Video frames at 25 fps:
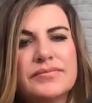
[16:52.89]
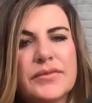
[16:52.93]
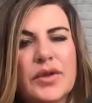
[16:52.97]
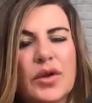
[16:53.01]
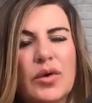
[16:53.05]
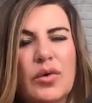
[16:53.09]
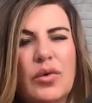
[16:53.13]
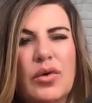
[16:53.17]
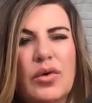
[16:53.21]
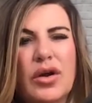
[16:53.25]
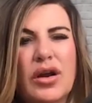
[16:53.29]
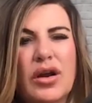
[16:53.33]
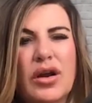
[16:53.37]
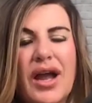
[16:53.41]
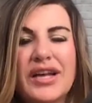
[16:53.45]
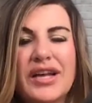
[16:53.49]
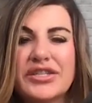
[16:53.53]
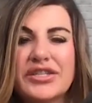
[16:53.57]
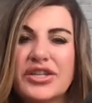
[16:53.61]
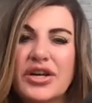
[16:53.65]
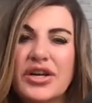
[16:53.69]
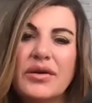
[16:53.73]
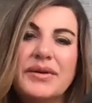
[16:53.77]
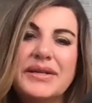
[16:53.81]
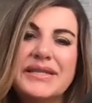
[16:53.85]
or I
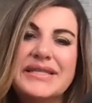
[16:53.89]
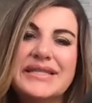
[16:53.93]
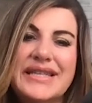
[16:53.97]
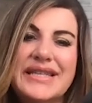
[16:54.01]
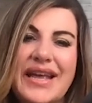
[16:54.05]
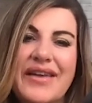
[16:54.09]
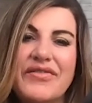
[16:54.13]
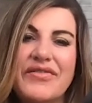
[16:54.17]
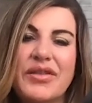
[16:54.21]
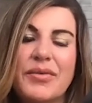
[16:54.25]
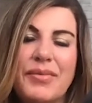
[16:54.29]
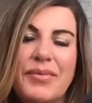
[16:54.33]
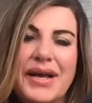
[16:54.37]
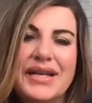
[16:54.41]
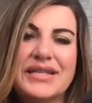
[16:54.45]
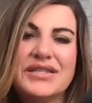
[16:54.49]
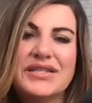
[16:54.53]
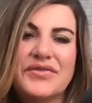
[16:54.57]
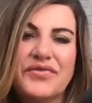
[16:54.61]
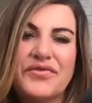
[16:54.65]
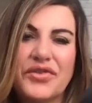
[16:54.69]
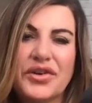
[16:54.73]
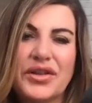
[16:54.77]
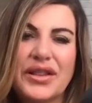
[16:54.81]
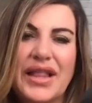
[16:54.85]
should always save the
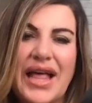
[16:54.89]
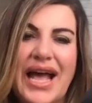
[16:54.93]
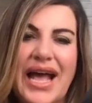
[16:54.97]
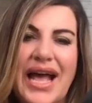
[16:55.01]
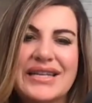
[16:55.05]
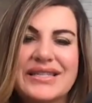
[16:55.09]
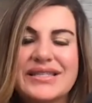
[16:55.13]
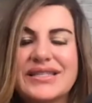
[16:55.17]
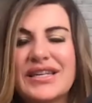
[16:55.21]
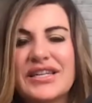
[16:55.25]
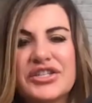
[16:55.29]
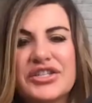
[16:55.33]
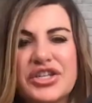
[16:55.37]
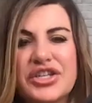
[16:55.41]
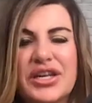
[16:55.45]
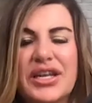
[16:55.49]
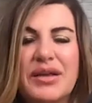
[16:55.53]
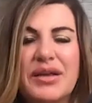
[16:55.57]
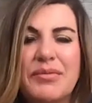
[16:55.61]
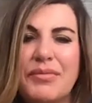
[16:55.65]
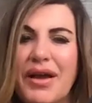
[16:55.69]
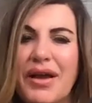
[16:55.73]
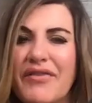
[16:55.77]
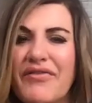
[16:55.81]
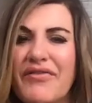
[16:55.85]
best for last. I should
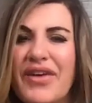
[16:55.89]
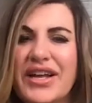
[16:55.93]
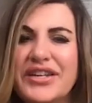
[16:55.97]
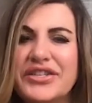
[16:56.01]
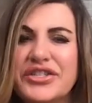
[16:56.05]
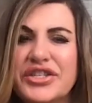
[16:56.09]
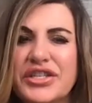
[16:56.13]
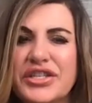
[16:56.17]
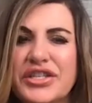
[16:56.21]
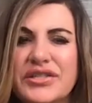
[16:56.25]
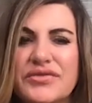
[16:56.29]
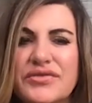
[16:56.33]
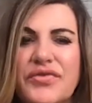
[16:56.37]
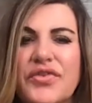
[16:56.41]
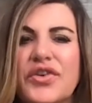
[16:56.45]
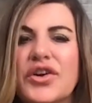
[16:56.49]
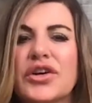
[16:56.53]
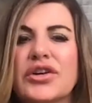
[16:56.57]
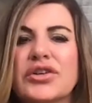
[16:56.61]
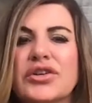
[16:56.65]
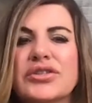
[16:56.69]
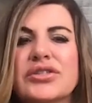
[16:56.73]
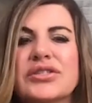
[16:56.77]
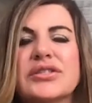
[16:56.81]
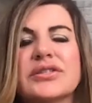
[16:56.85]
eat my veggies
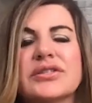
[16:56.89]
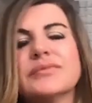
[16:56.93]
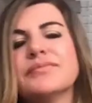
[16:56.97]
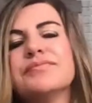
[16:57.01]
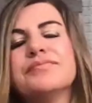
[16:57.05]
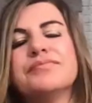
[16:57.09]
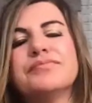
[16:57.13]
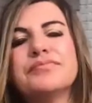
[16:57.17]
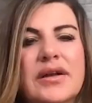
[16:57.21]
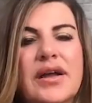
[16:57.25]
first.